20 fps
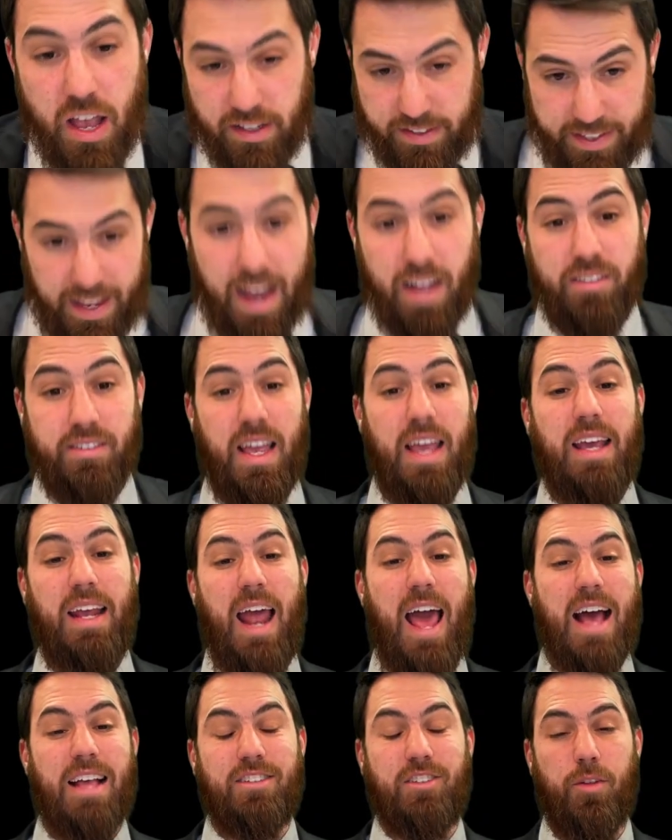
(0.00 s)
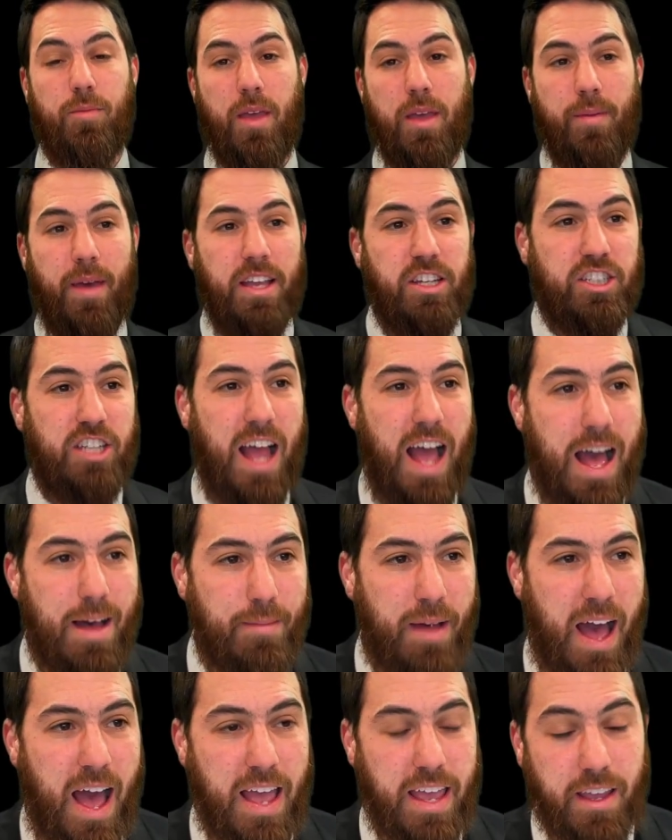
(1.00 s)
Sounds like it has to be
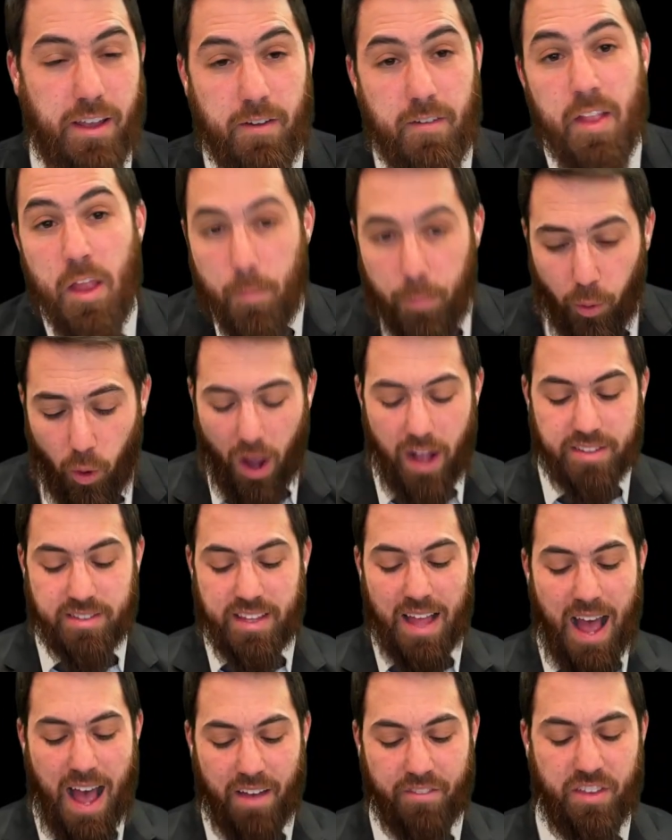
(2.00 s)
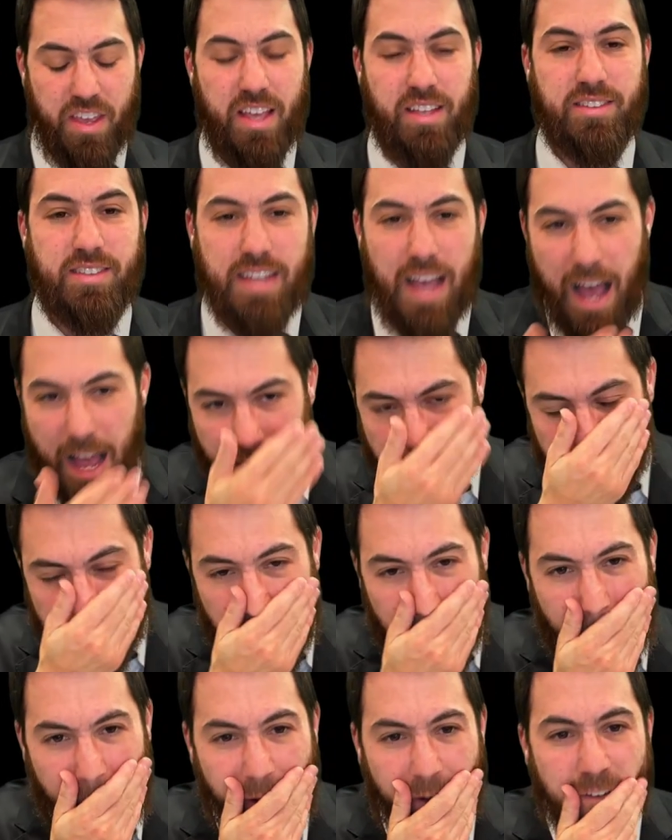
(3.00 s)
Beishamai. But what's the obvious
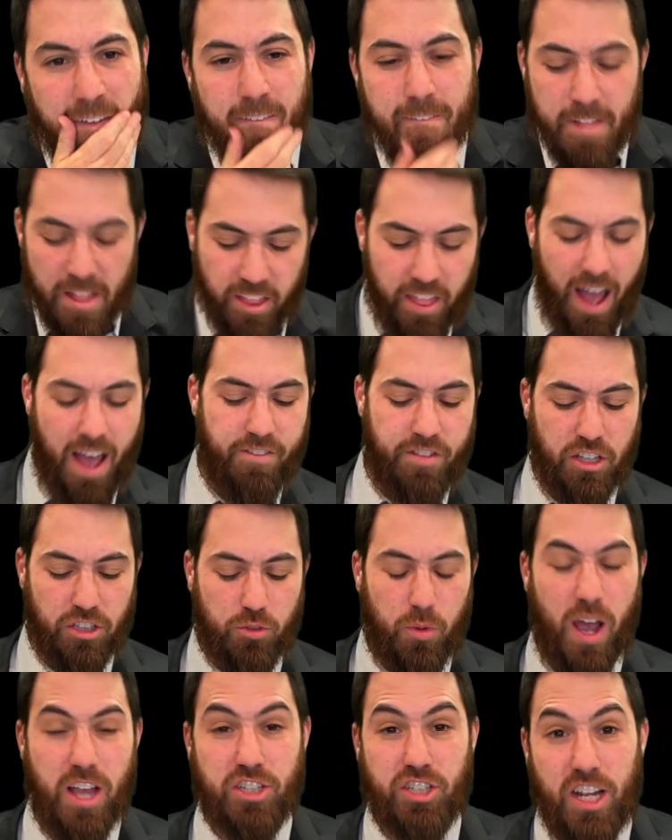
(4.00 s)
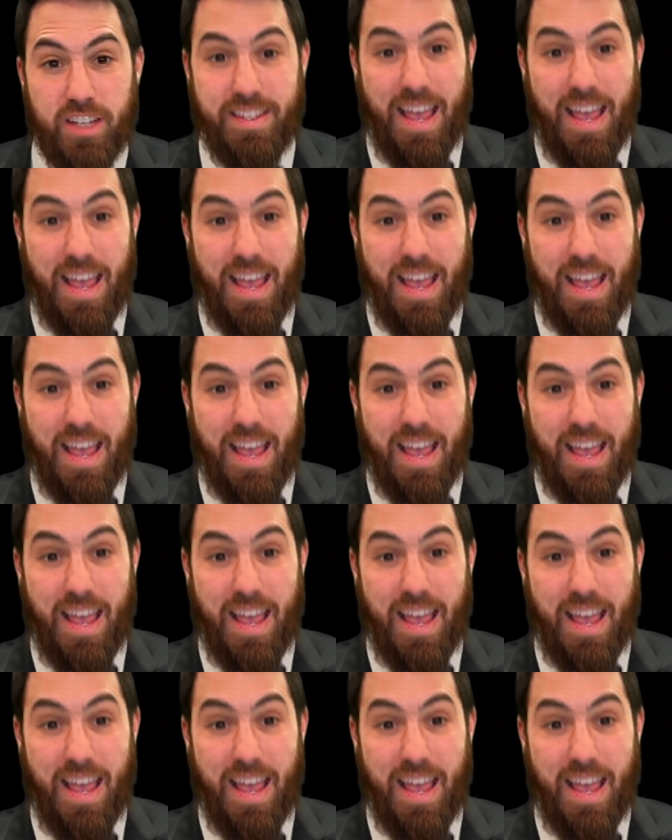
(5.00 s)
kasha? The obvious question is